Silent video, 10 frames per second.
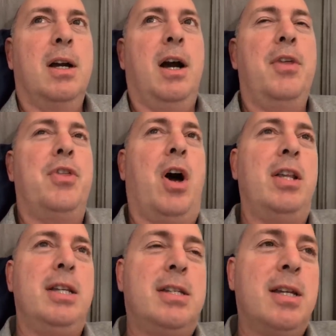I
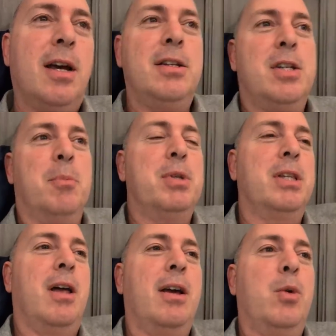thought he said
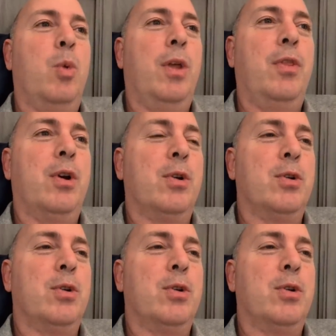something like when